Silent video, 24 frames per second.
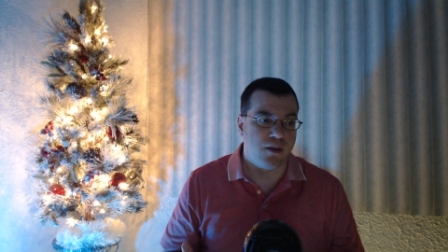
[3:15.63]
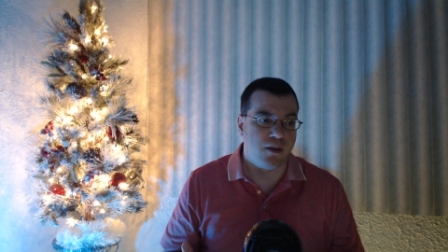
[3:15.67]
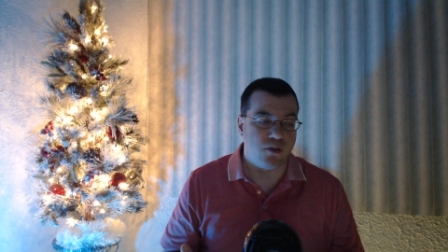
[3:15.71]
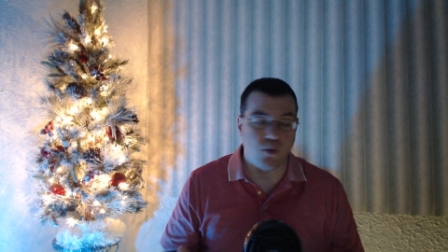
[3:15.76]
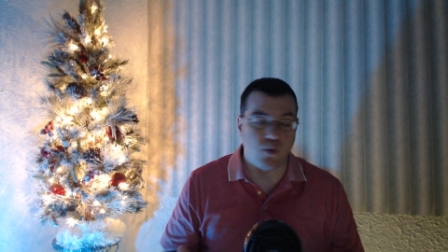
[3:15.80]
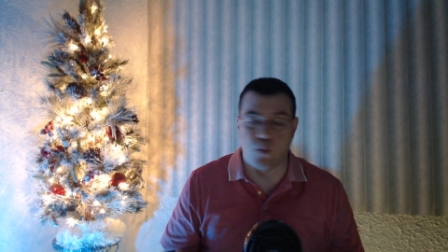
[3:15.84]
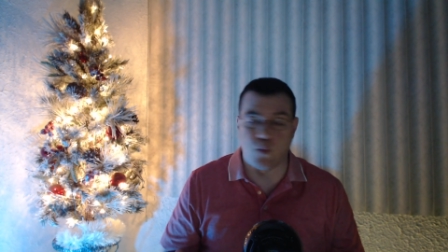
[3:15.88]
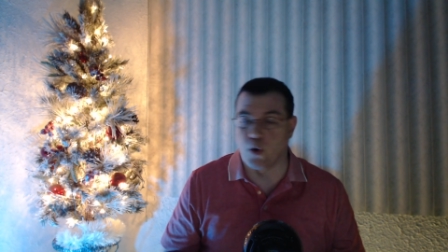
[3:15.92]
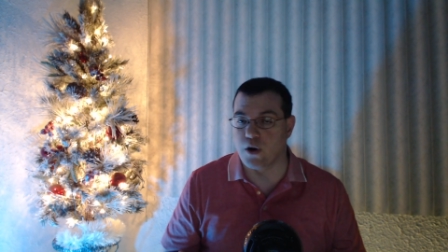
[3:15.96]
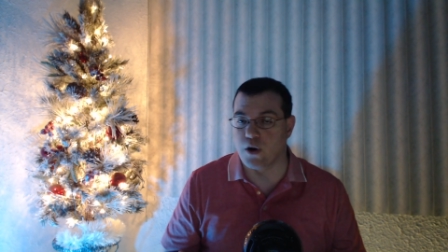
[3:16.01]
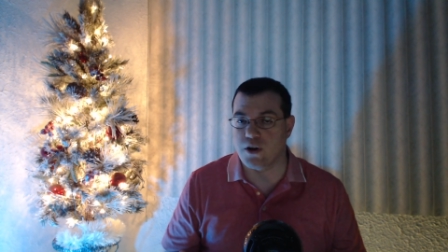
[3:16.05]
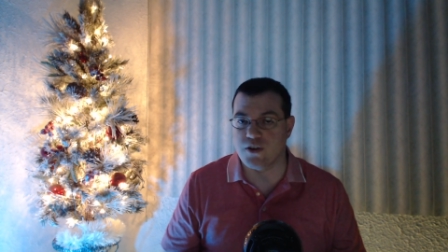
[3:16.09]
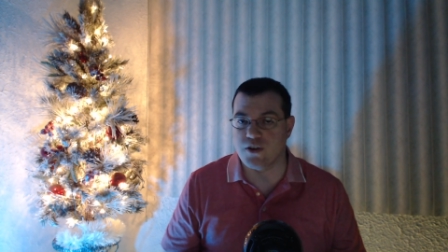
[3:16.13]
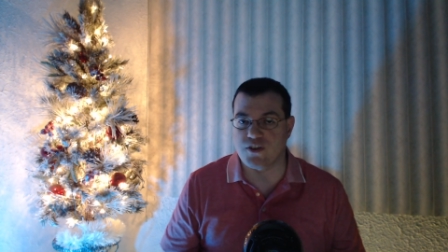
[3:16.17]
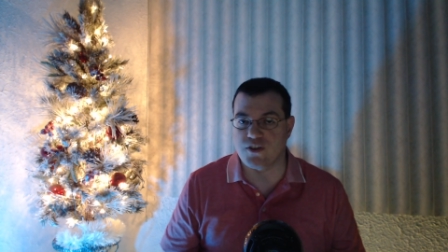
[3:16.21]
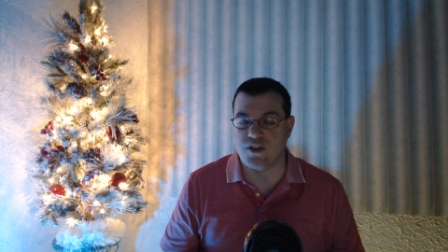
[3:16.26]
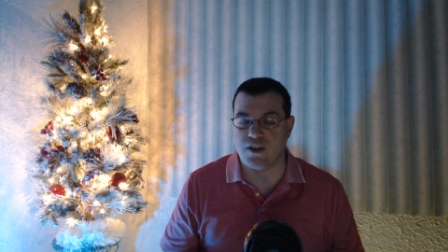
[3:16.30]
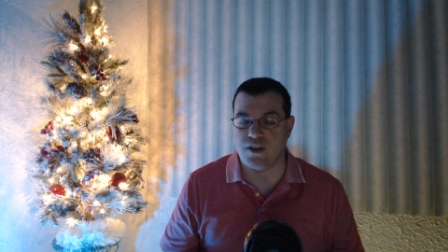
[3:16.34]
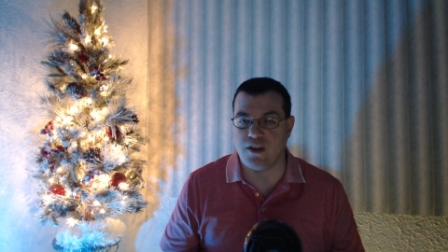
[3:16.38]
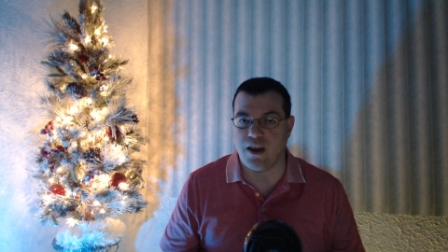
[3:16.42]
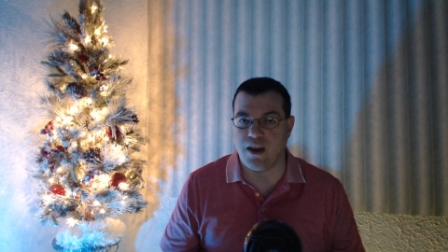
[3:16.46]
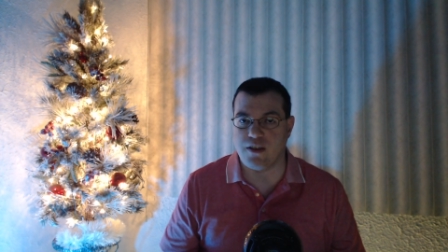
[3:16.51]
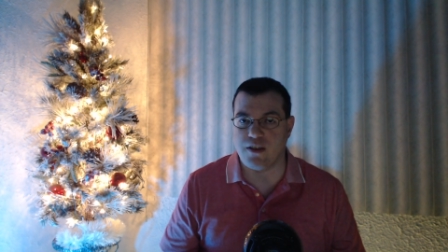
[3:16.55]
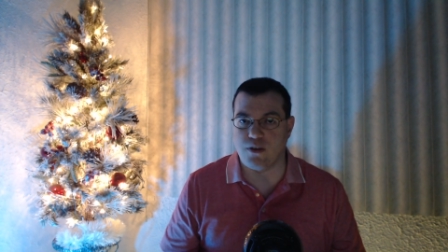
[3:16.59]
the workers
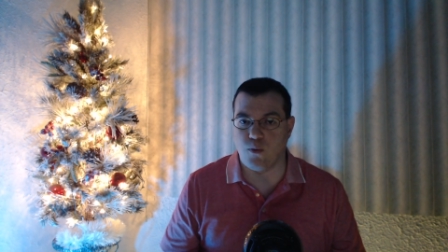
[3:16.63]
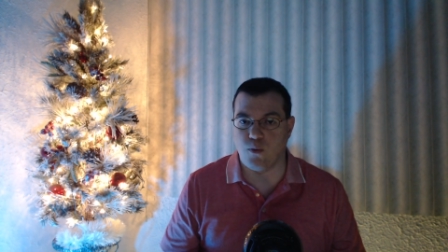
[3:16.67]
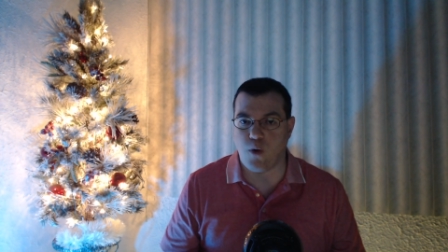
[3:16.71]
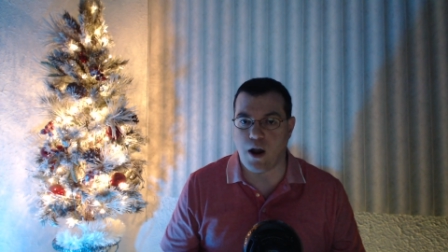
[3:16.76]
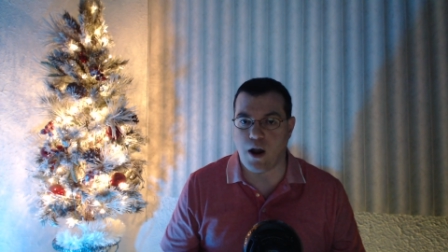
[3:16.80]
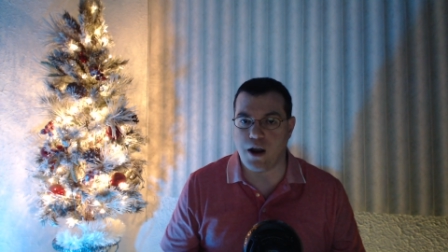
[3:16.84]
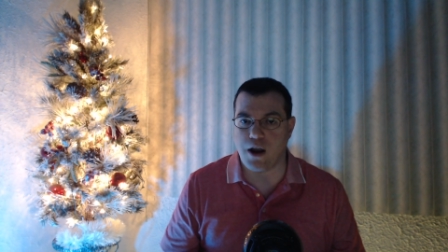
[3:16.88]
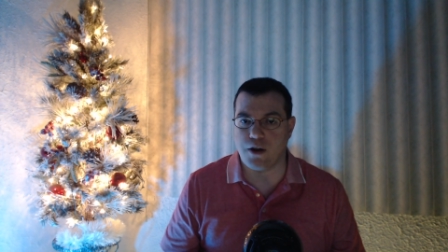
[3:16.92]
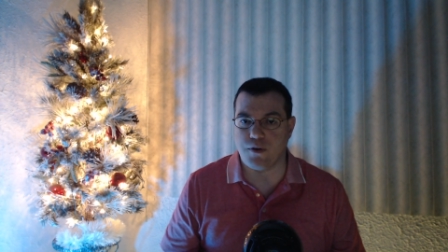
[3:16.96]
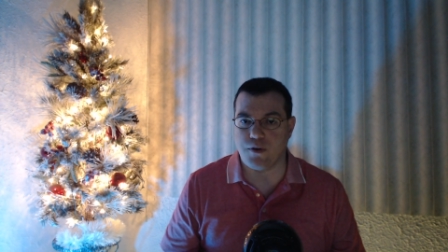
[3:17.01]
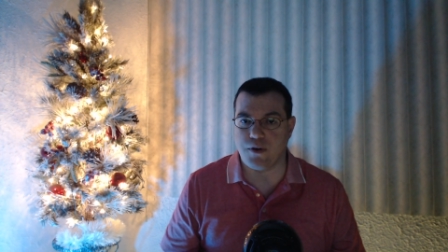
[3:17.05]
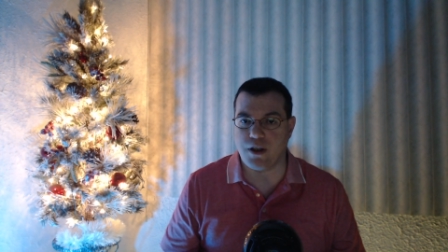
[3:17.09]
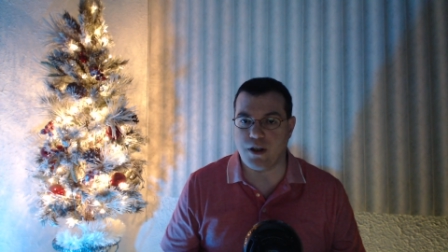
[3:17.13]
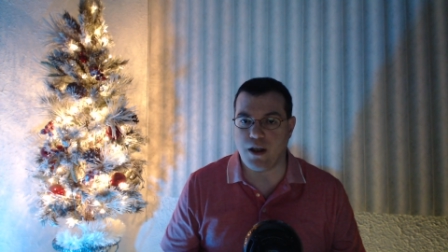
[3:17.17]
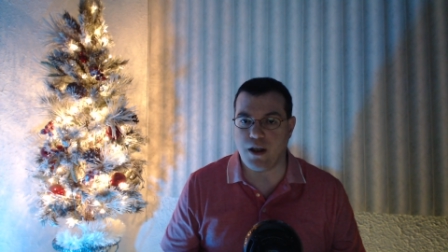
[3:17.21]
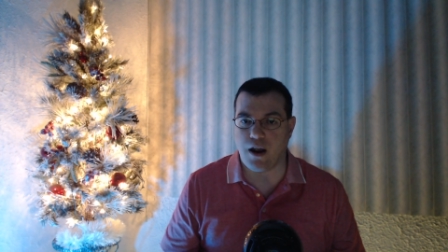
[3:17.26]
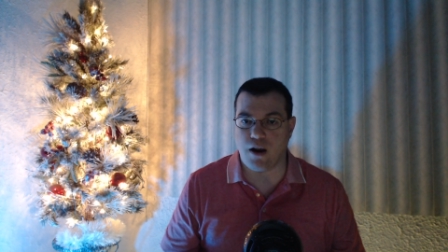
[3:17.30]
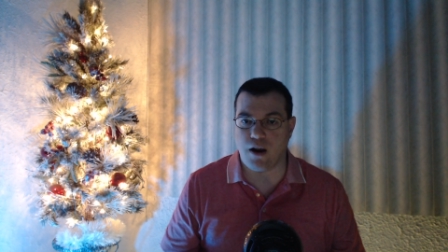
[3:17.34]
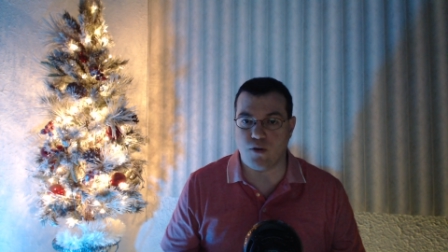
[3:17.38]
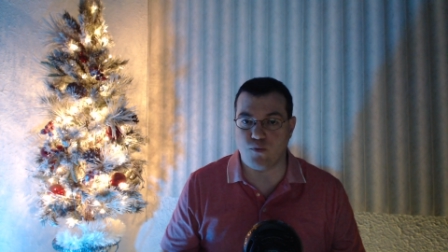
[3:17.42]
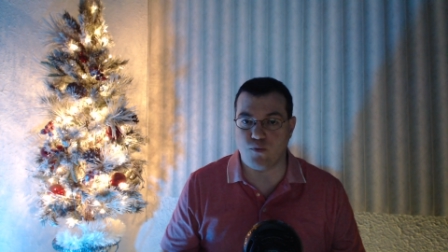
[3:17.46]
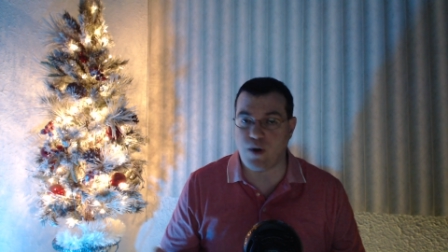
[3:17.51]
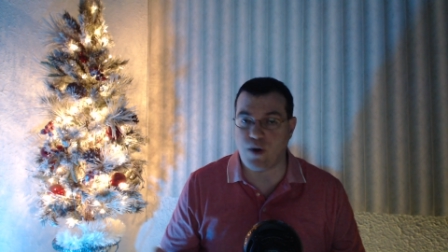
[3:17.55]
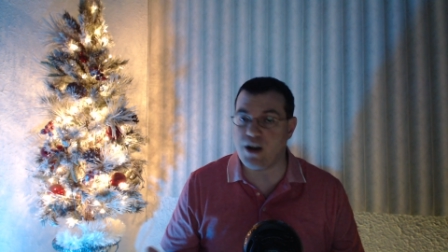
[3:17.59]
at the winery
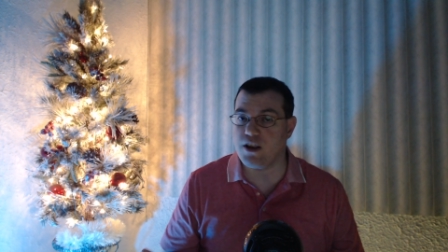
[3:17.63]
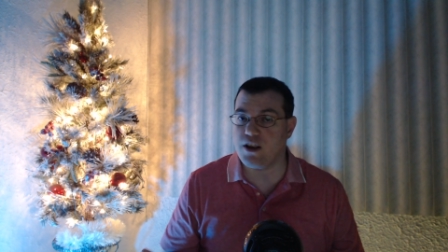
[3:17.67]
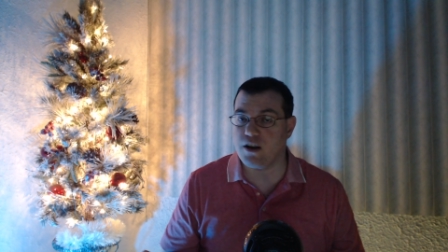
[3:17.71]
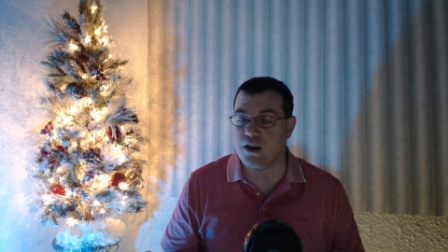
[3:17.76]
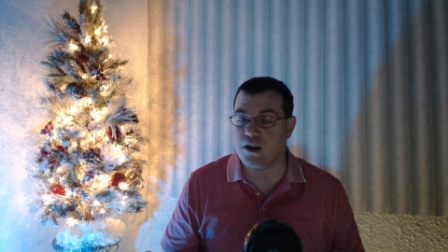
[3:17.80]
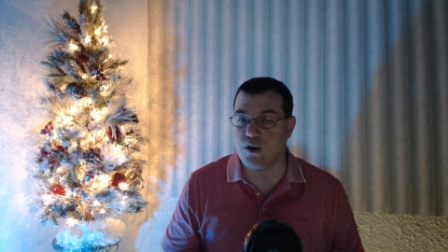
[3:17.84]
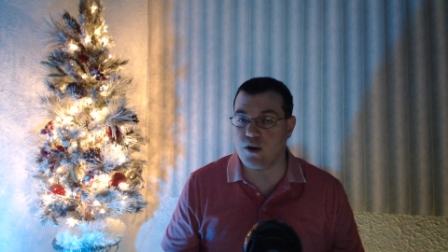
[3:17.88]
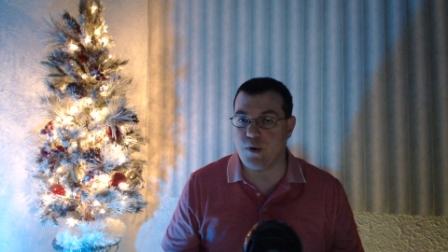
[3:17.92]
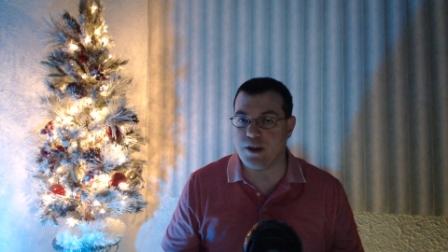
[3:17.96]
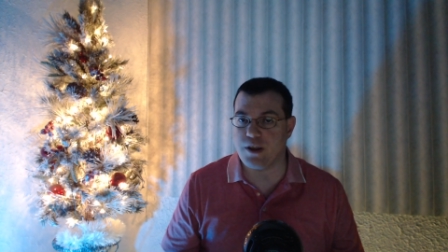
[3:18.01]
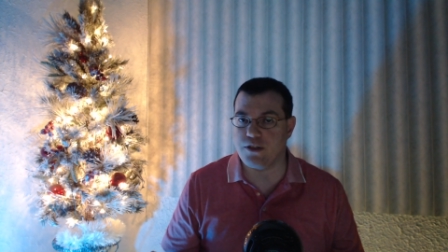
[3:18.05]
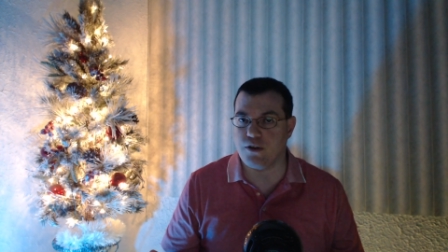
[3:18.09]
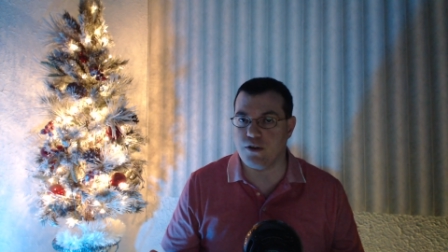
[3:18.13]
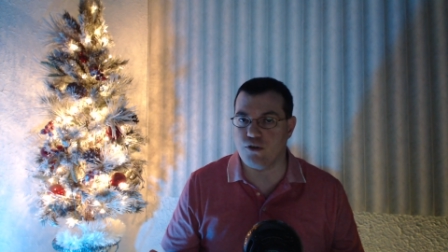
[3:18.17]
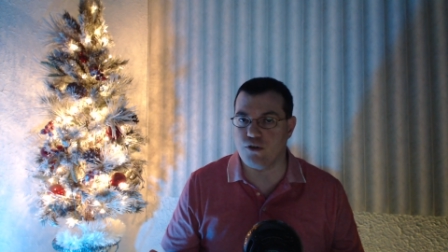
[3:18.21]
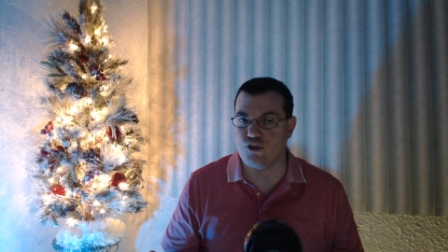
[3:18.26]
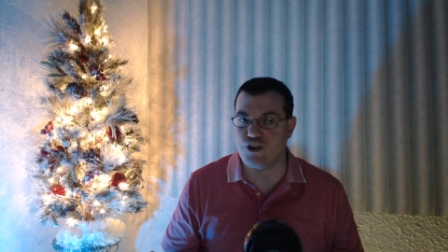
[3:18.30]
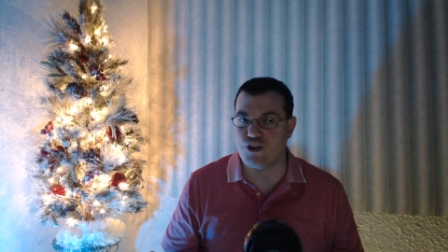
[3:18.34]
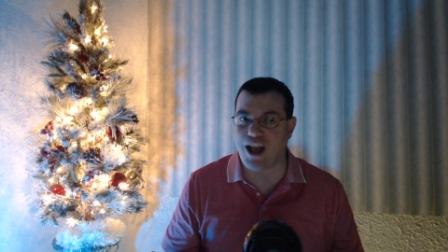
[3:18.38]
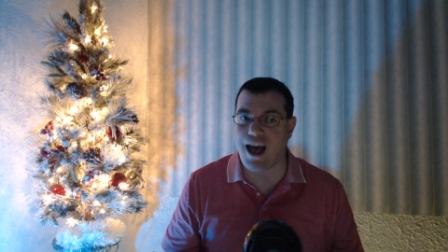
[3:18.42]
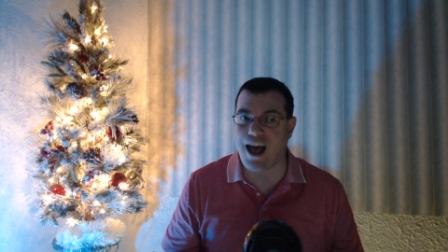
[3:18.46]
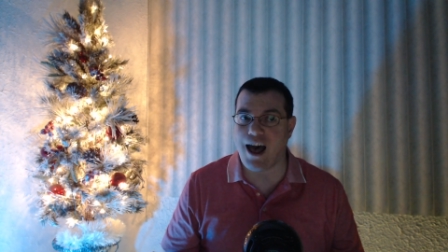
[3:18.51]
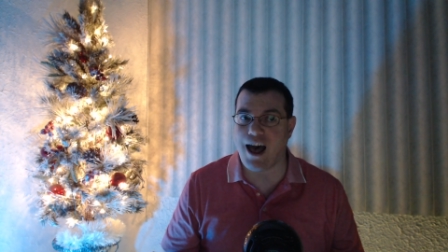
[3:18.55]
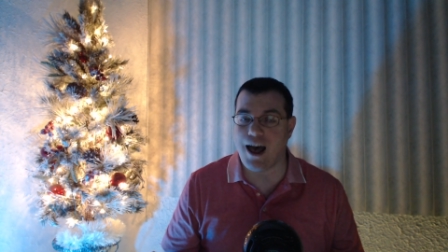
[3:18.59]
are ready to quit their
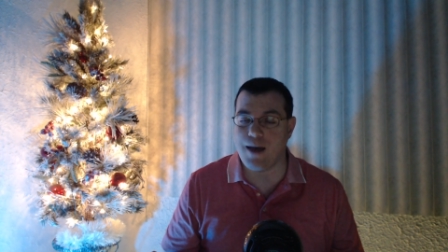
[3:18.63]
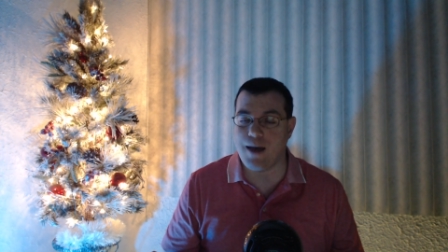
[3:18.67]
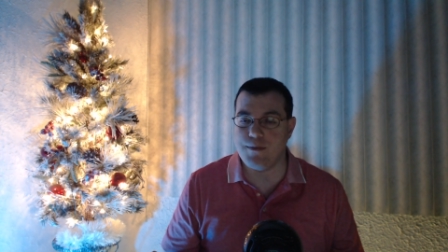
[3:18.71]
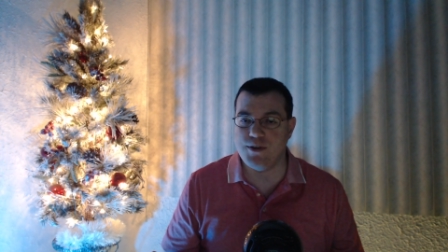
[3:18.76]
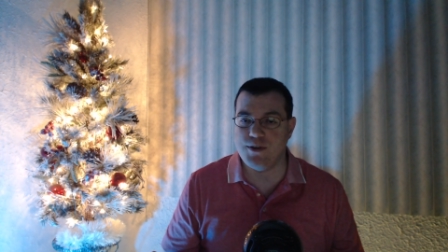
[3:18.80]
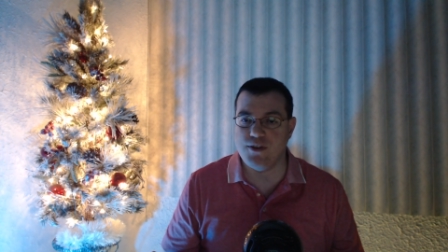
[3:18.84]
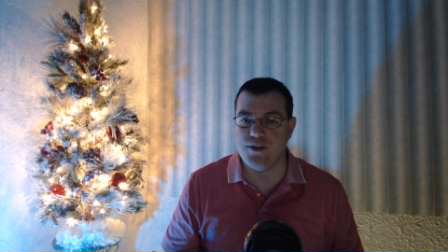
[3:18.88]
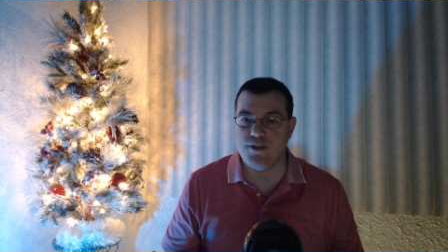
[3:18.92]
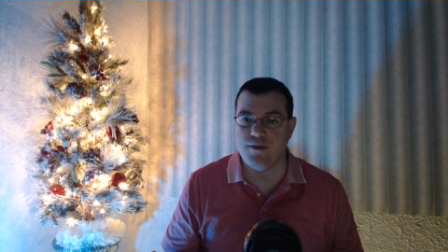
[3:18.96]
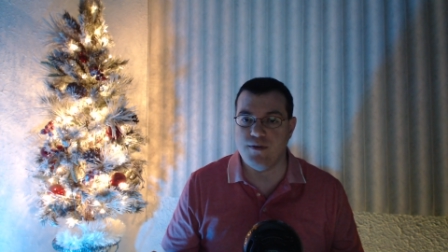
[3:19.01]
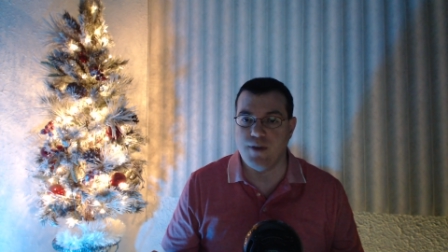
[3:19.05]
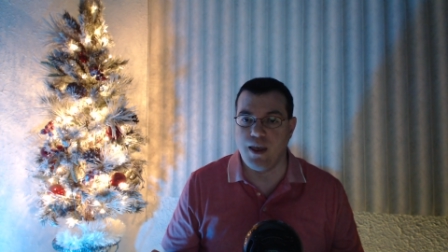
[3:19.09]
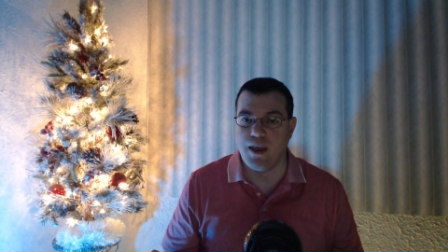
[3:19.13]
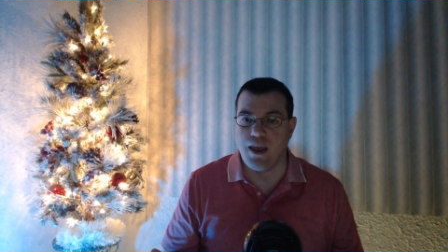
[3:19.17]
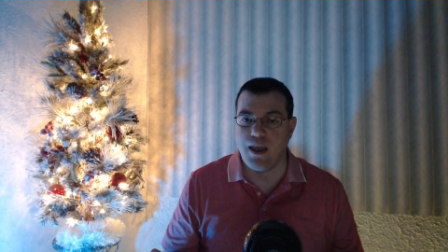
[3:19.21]
jobs,